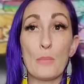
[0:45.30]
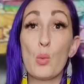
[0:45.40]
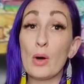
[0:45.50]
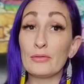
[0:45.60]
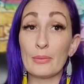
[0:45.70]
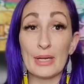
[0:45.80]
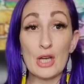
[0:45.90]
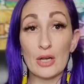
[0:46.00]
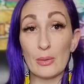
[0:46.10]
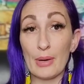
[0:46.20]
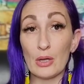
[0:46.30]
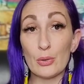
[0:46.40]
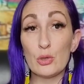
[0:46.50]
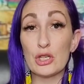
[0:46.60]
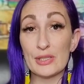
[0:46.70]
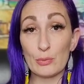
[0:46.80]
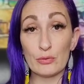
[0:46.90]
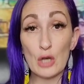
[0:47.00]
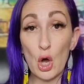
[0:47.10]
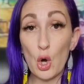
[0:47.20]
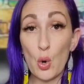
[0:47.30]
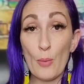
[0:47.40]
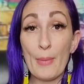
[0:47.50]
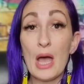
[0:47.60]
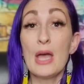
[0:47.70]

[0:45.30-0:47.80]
one for my daughter, Bella, who just moved home.